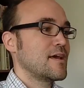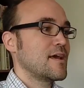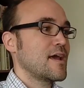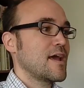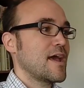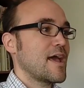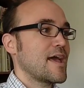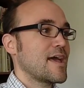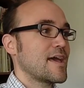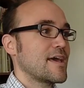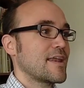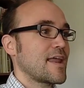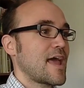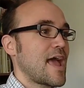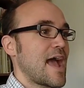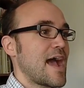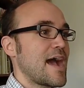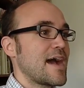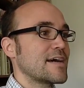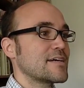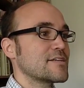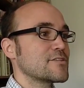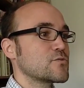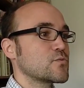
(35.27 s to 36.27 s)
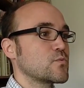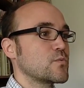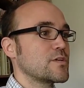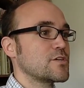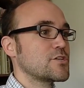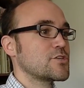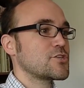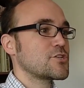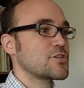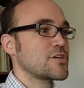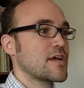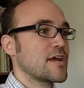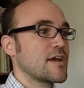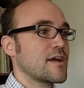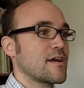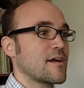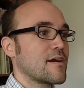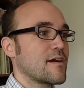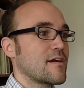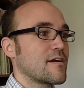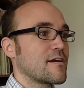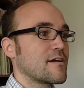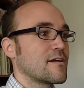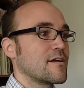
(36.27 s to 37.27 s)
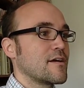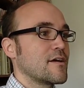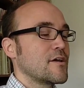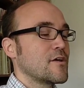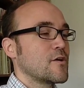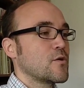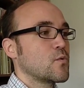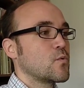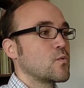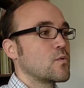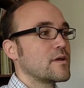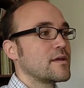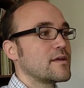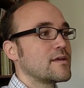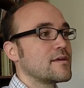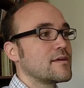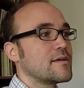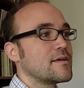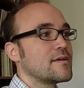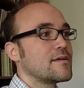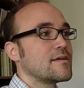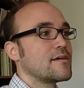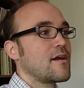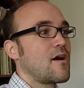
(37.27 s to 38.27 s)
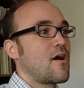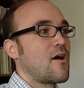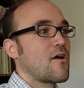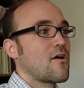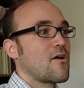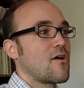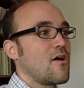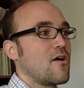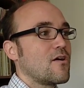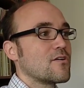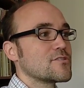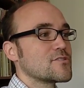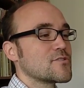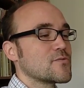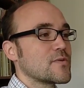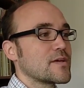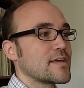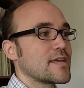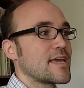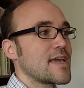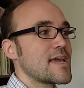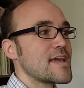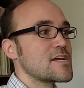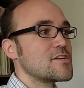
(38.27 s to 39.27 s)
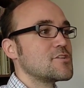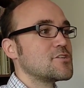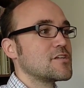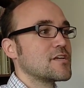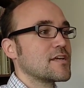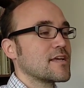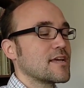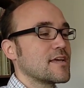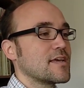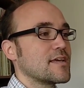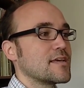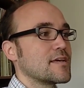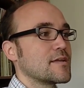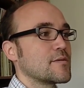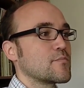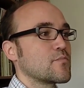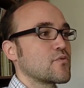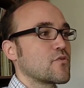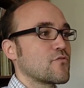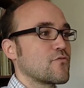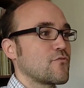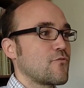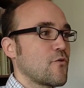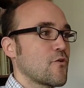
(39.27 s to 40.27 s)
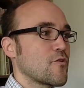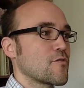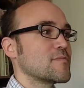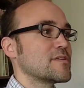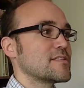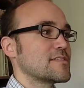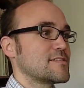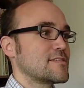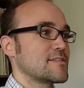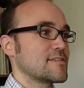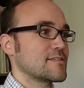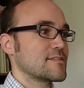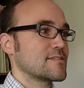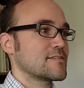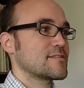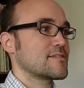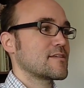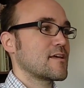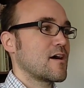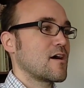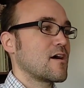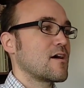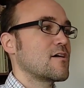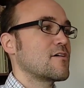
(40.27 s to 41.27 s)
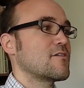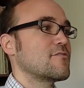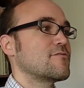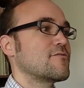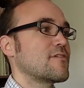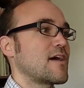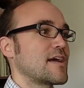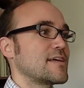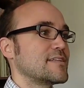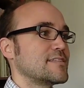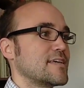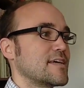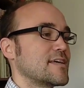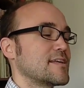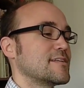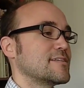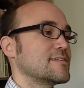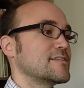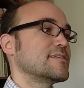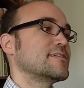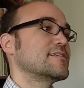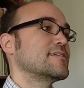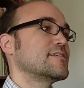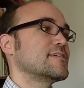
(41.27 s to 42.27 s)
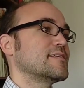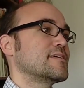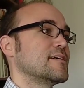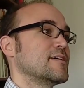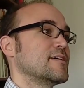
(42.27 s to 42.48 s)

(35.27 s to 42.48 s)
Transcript: And as we share, we are also engaging in performances of identity